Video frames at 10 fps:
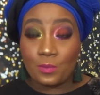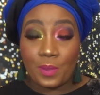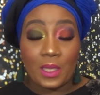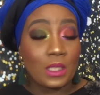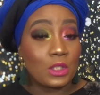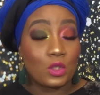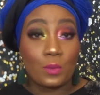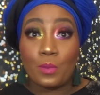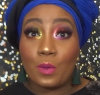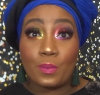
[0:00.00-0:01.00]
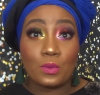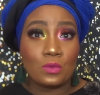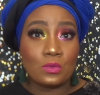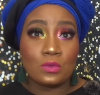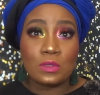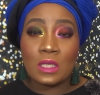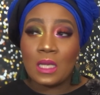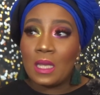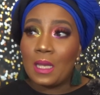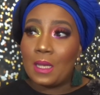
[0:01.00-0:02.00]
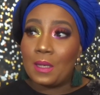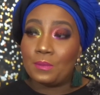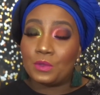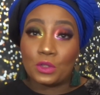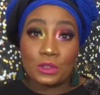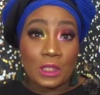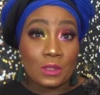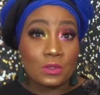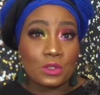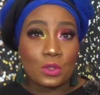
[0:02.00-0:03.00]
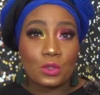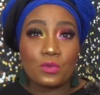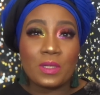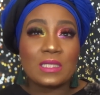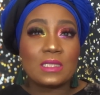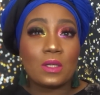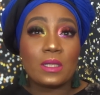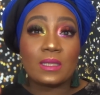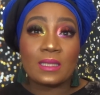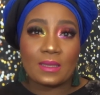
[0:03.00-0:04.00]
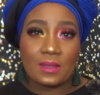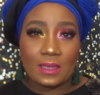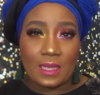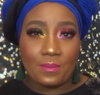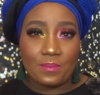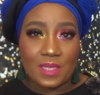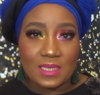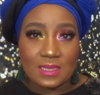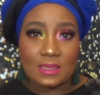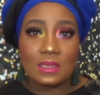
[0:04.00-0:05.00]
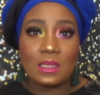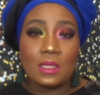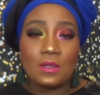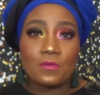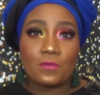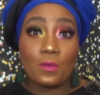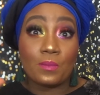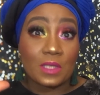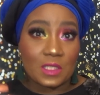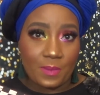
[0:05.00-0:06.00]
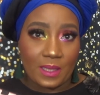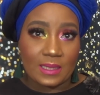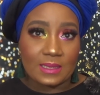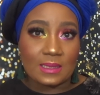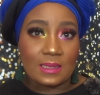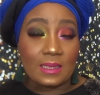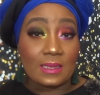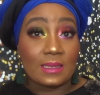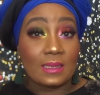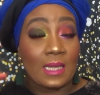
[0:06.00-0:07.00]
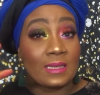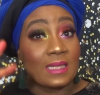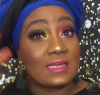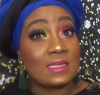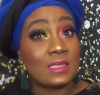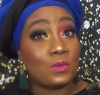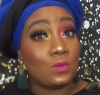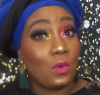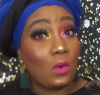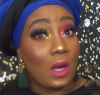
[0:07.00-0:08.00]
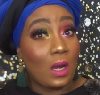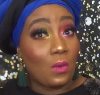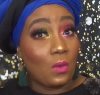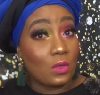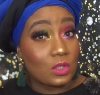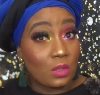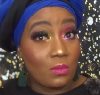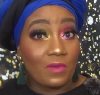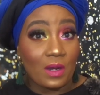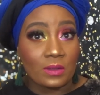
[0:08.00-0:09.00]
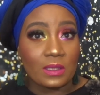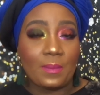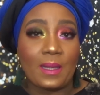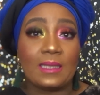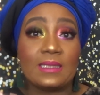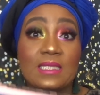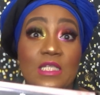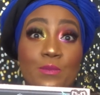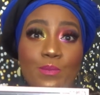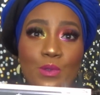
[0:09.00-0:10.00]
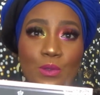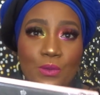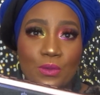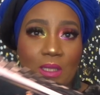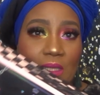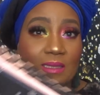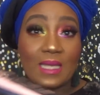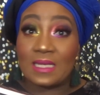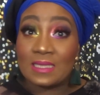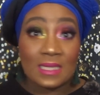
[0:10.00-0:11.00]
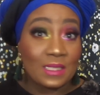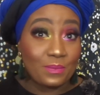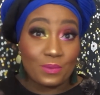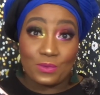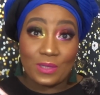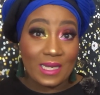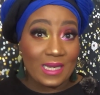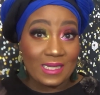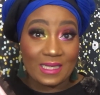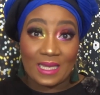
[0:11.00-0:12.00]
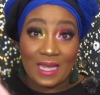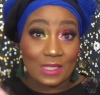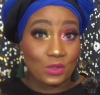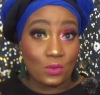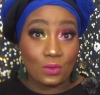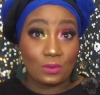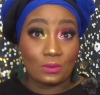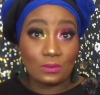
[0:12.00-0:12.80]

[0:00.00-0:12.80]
pinks, your purples, your yellows, your greens. The only thing I think I'm missing from this palette, and that is in some of our other palettes, is blue. There isn't any blue in here at all,